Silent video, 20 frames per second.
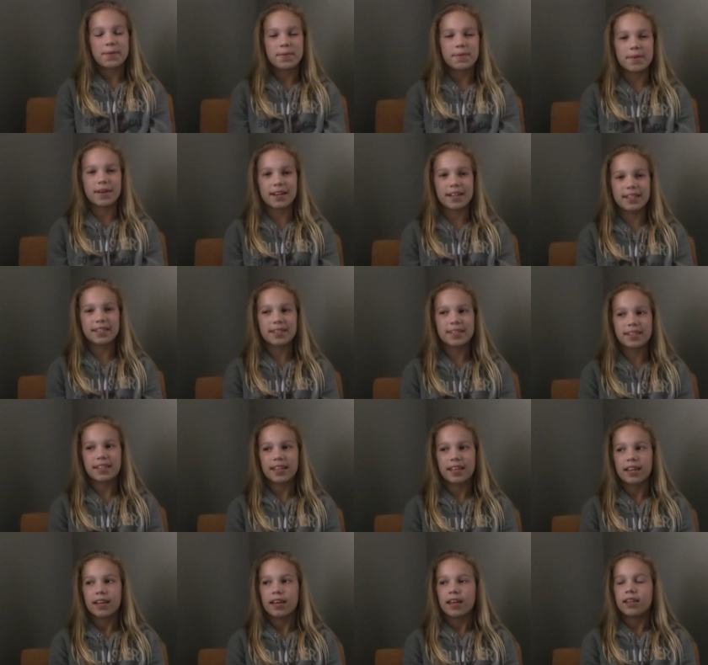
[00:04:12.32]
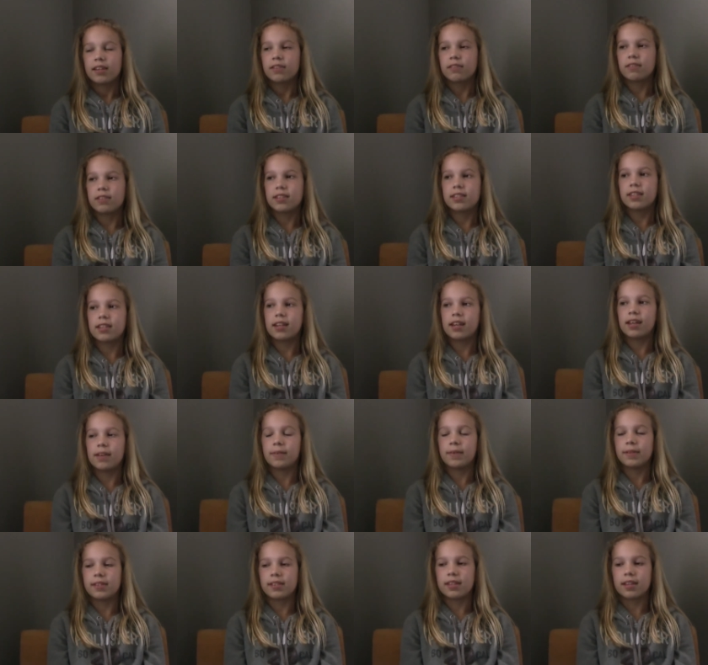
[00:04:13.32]
Wasps. The rest of the day
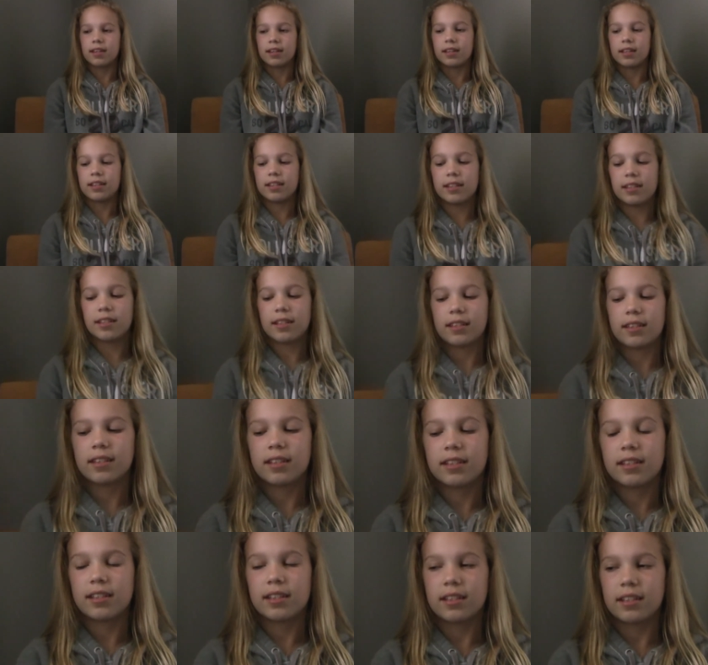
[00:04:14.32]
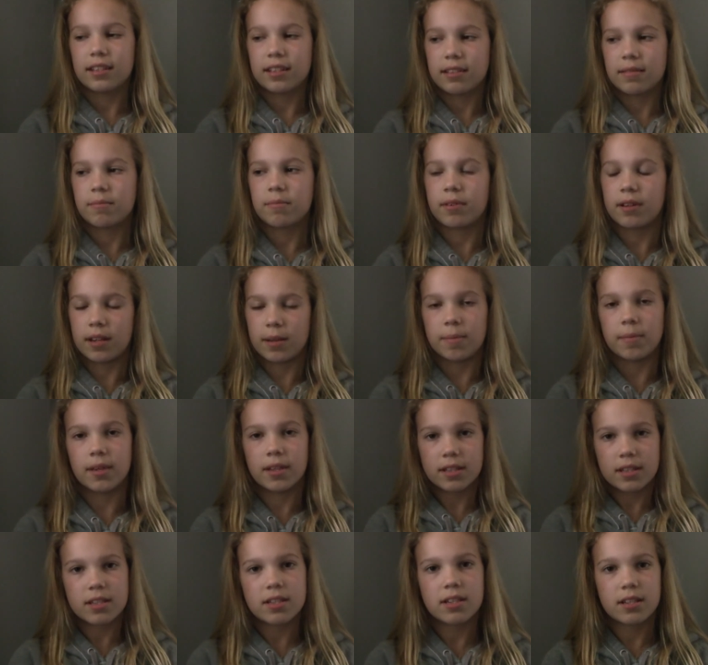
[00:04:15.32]
was good, pretty much,
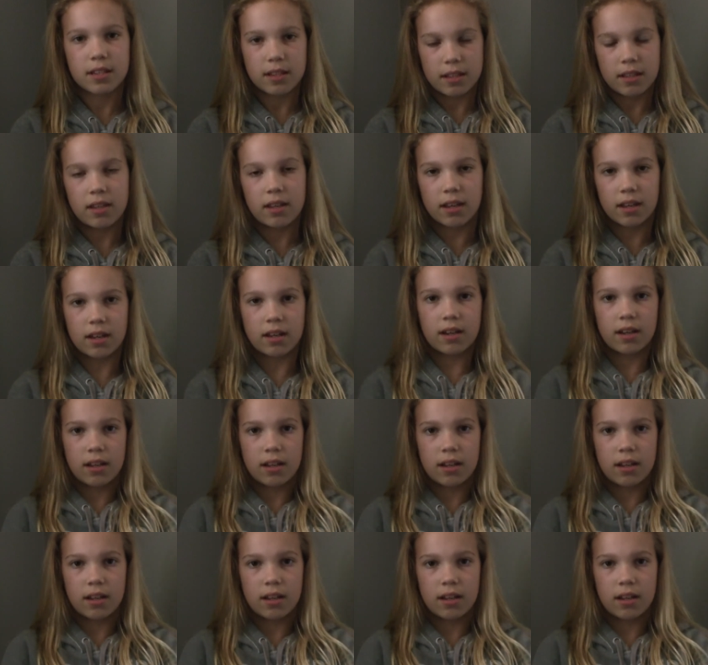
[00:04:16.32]
yeah.